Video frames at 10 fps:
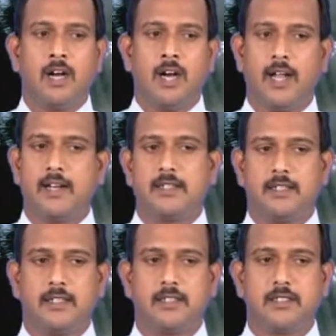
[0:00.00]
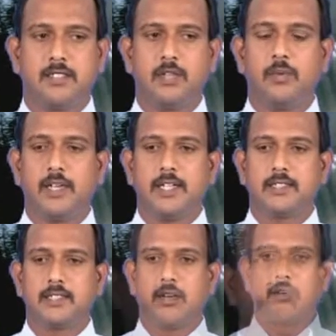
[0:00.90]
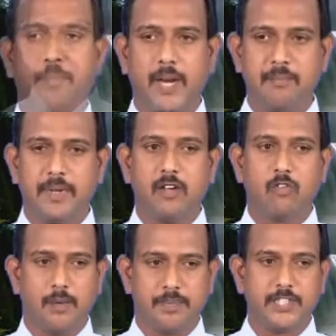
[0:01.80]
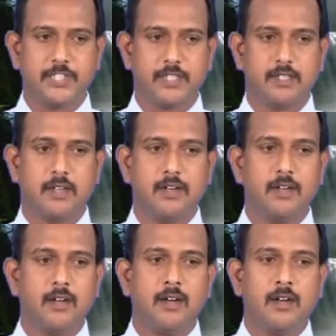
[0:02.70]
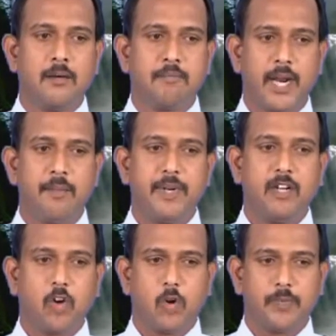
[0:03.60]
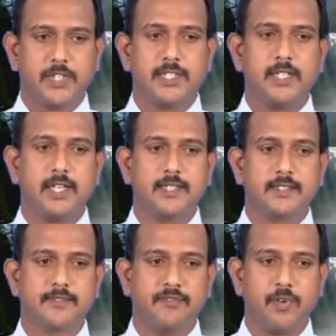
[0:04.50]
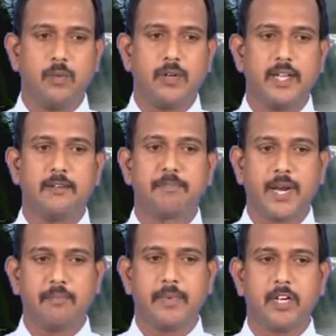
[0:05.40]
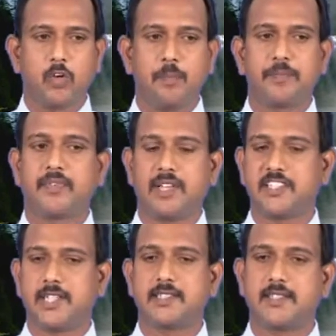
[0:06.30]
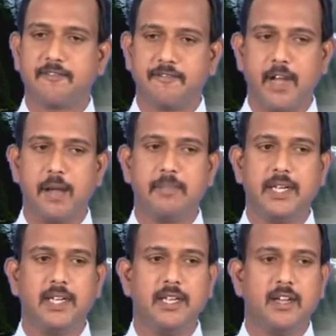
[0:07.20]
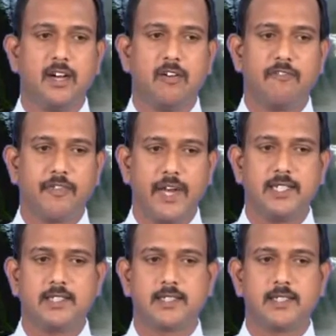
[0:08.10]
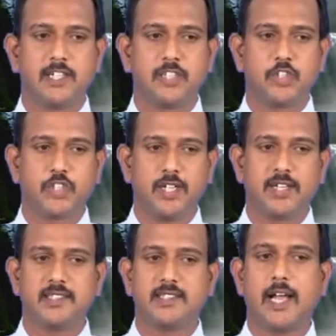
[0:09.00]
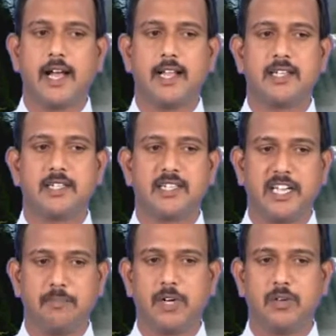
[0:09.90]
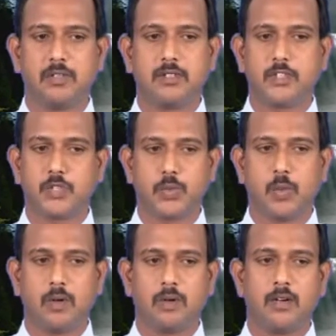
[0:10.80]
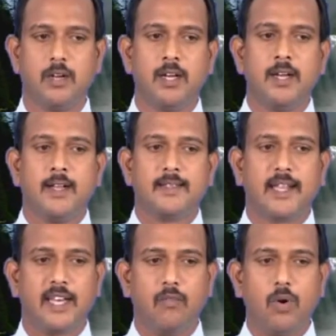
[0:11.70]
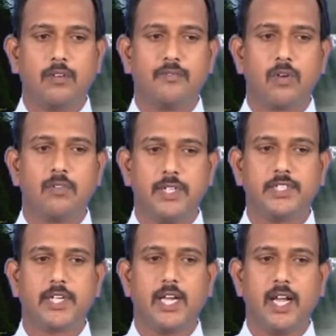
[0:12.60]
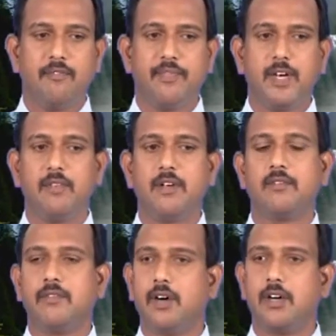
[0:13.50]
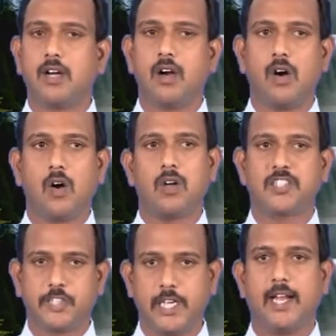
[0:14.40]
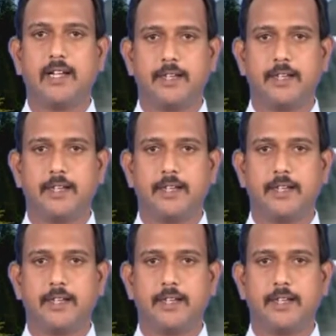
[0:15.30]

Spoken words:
And third one is primary cooperation. Primary cooperation is found in primary groups such as family, friends, children and neighborhood, so on. The reward for which everyone work or shared.